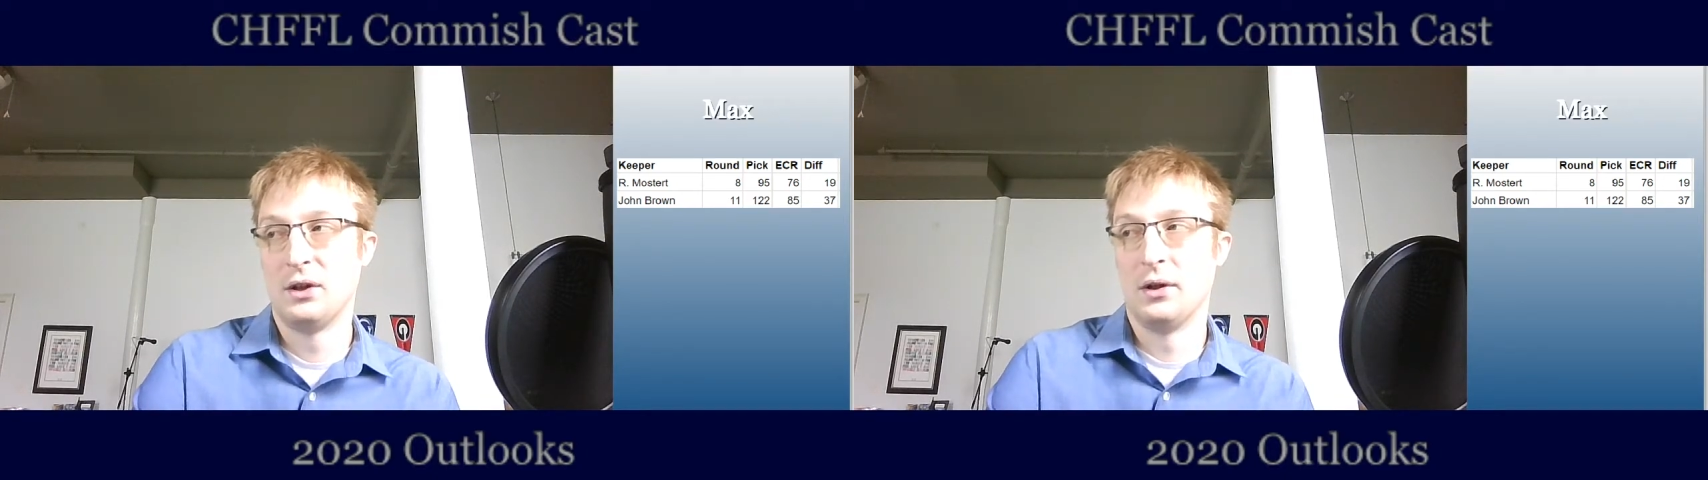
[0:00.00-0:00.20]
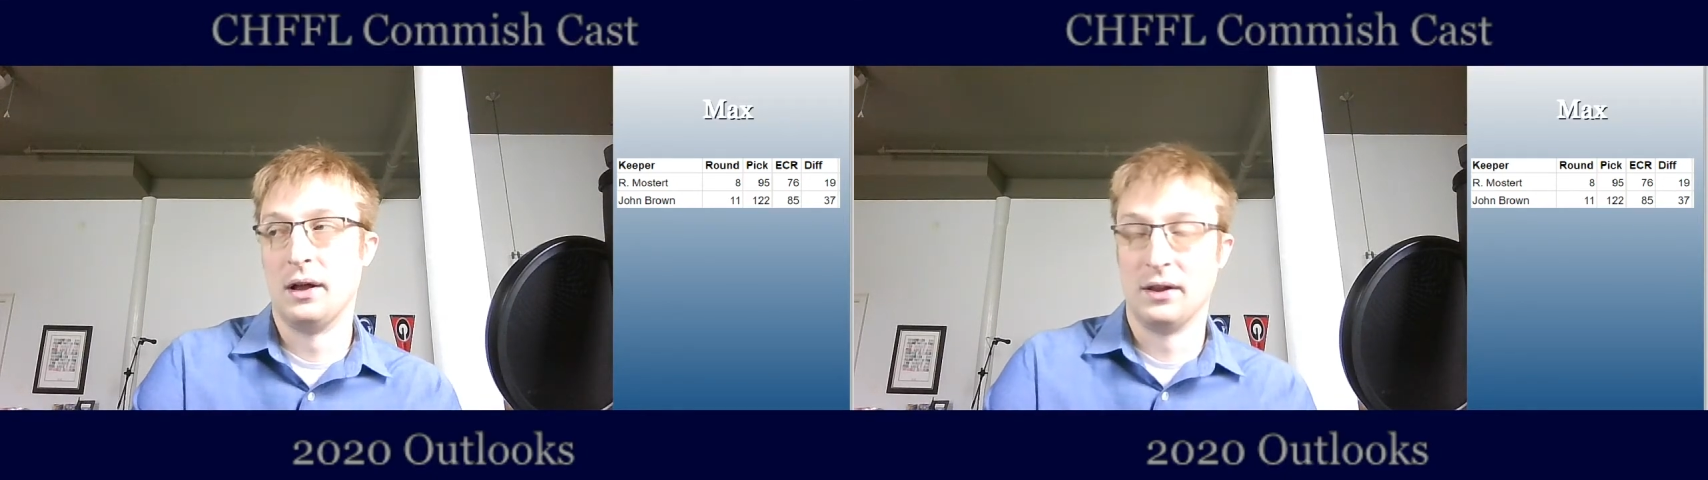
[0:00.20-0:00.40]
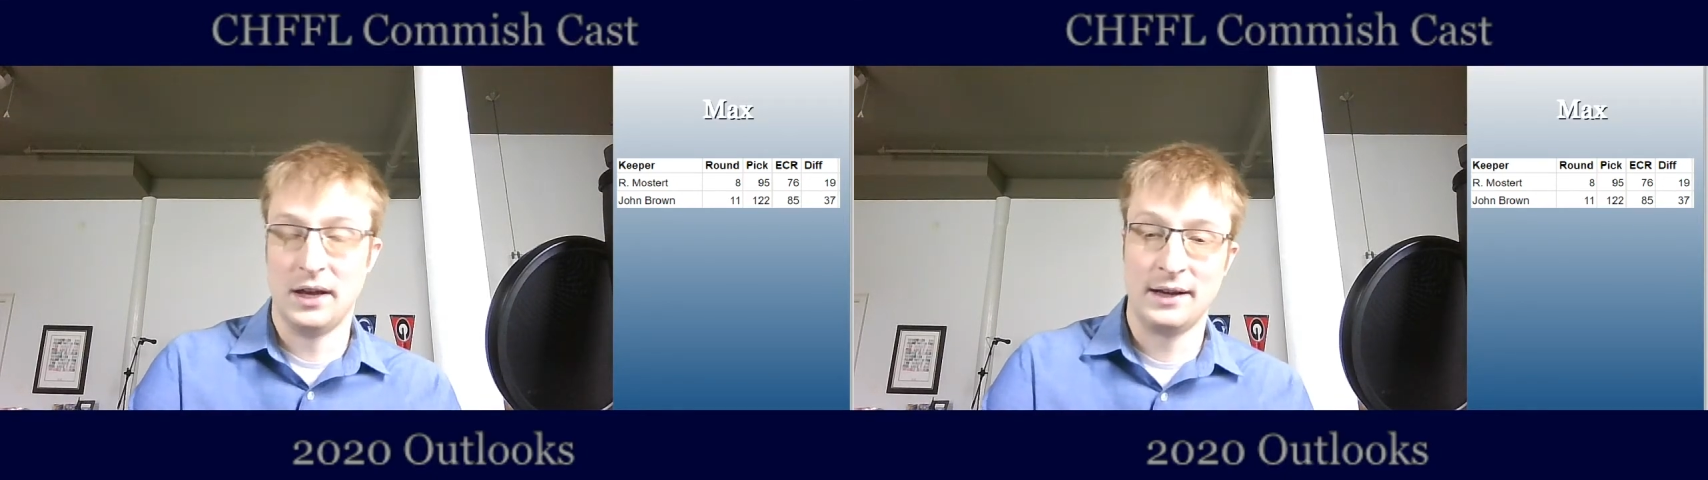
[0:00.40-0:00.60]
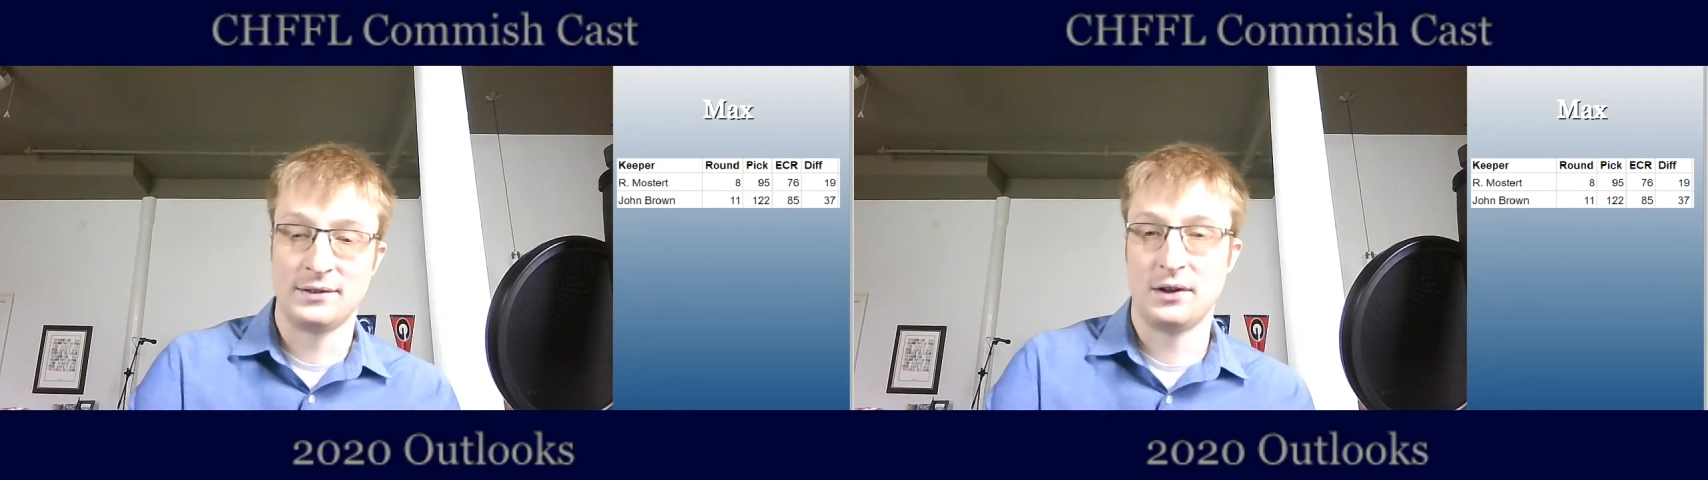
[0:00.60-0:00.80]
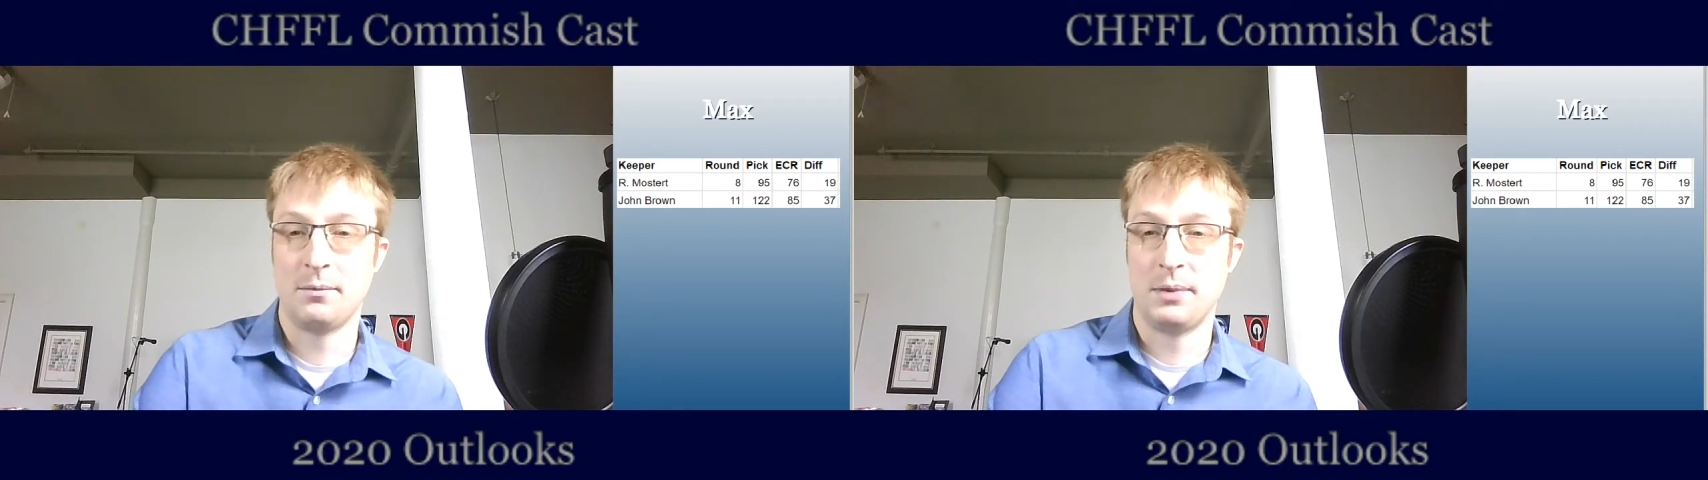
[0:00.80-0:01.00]
a loss
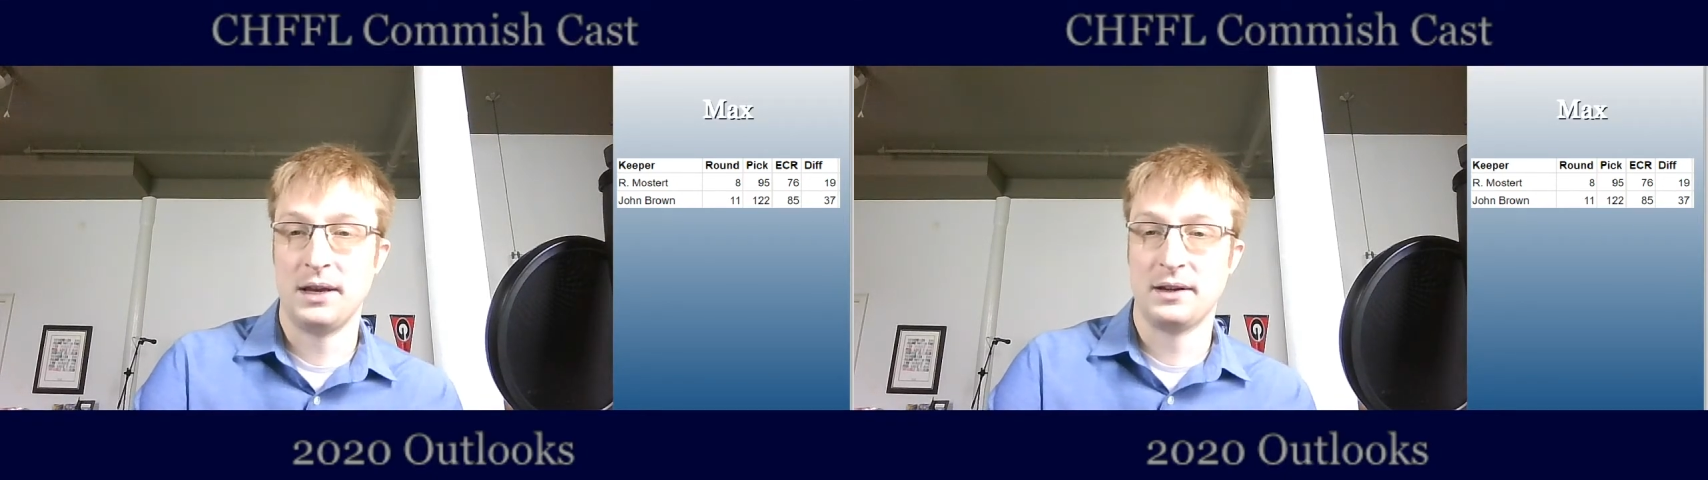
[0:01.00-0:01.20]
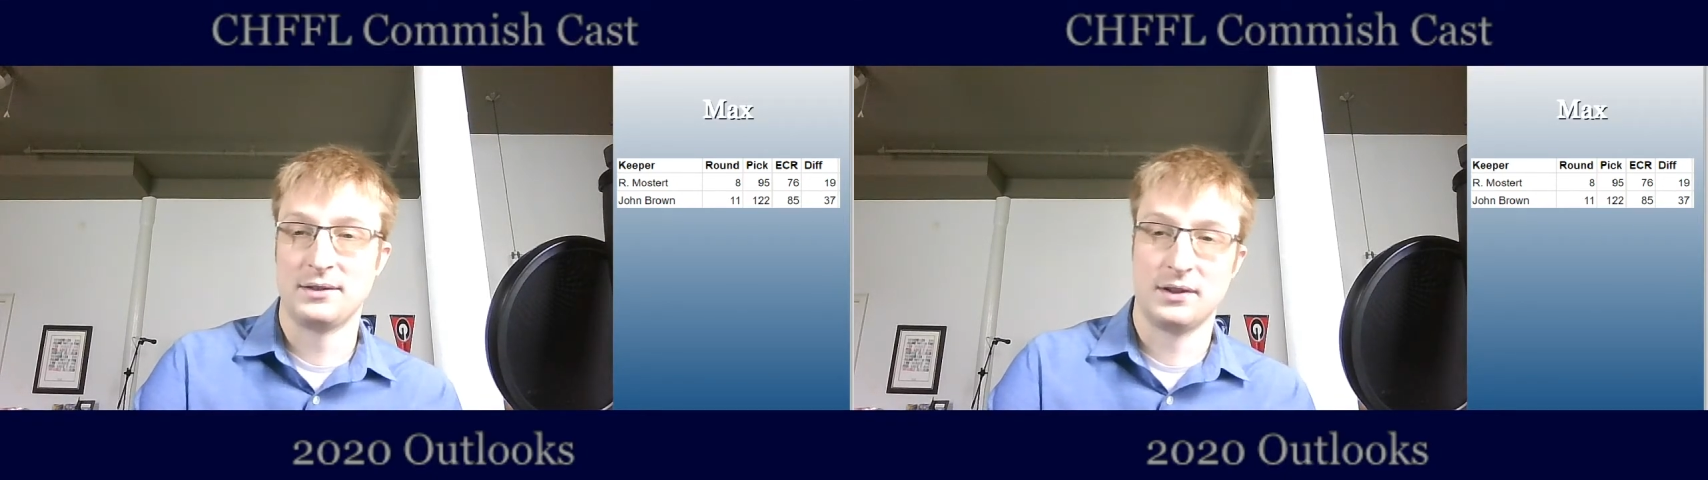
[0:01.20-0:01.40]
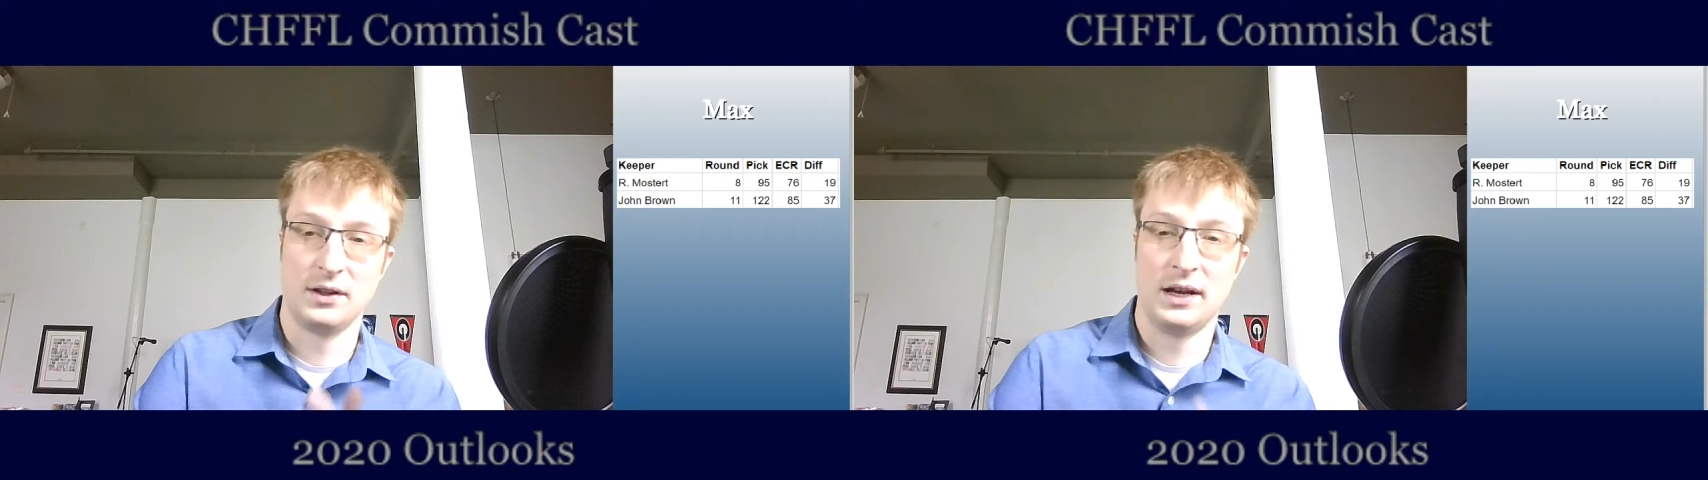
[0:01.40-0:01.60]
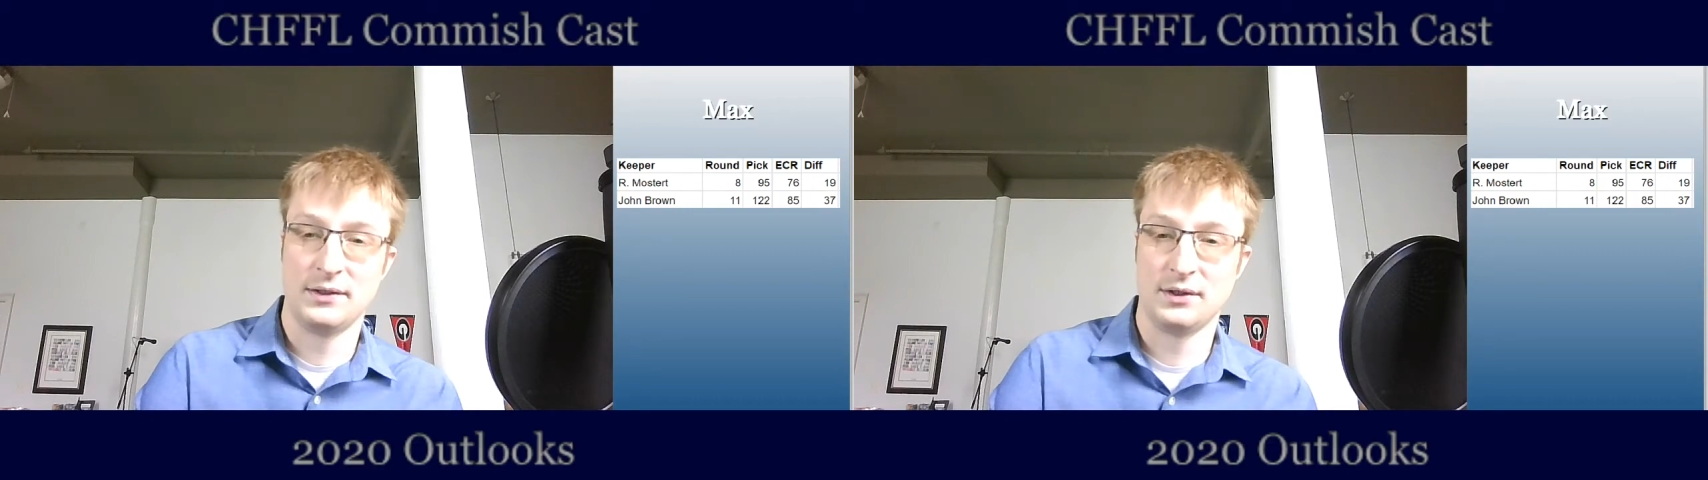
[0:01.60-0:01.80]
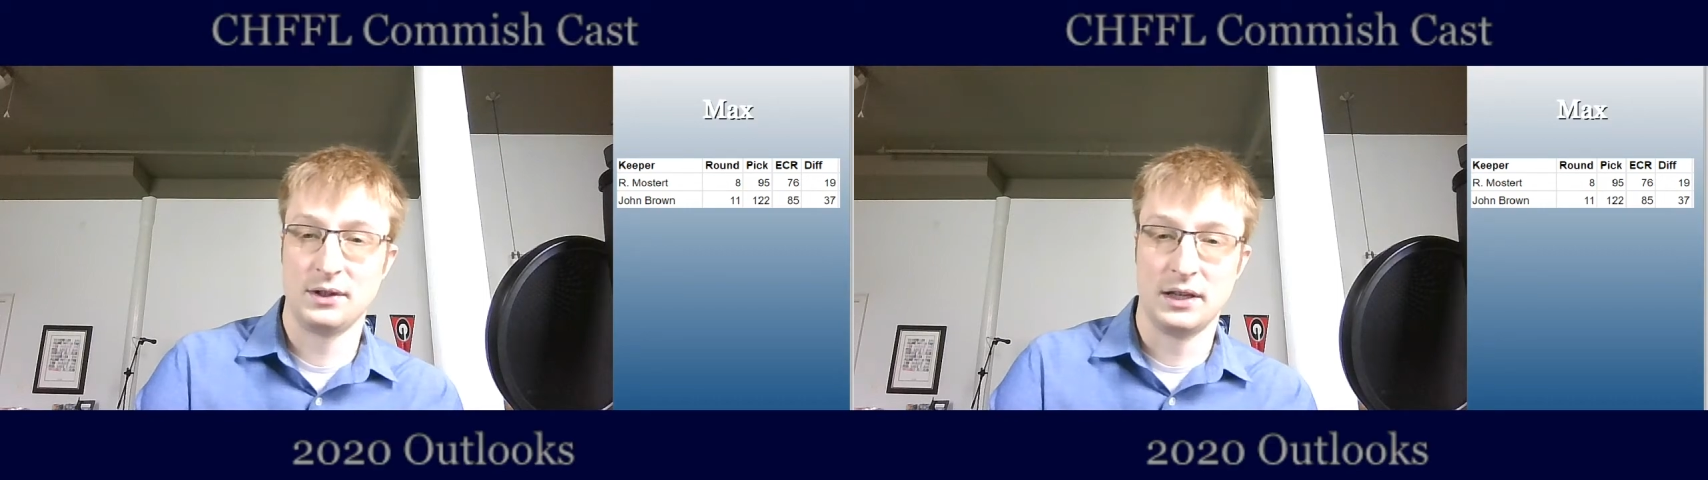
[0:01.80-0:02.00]
on picks, a
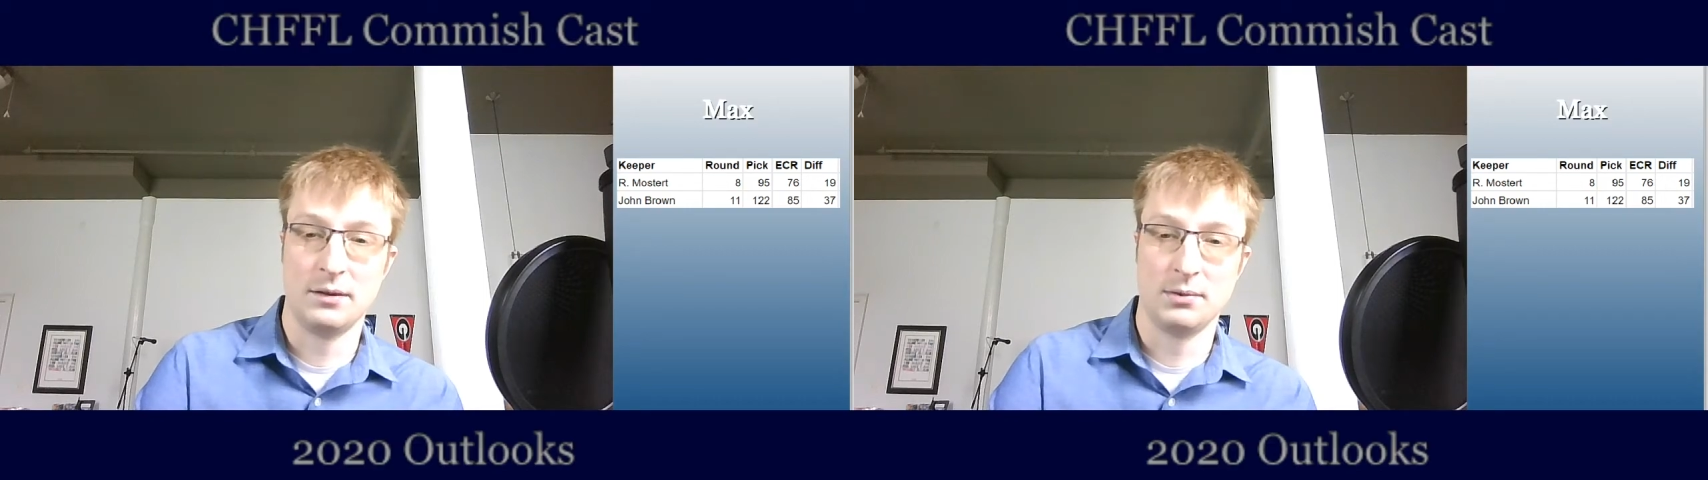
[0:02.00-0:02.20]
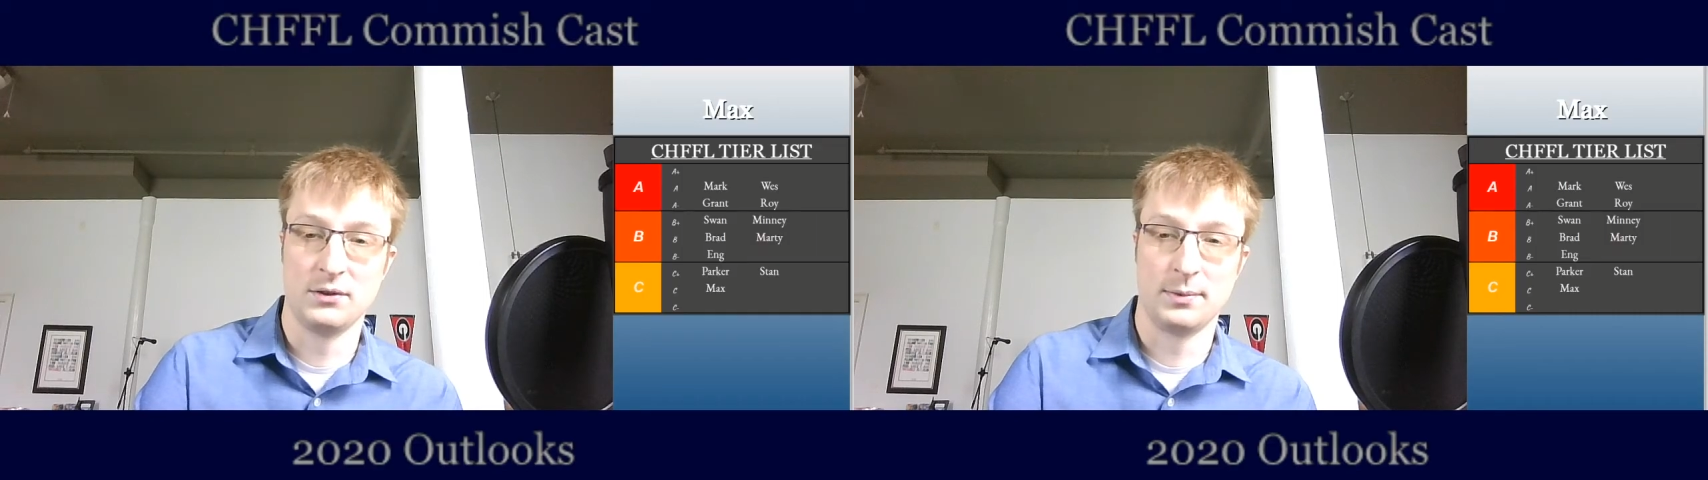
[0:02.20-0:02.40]
loss on keepers,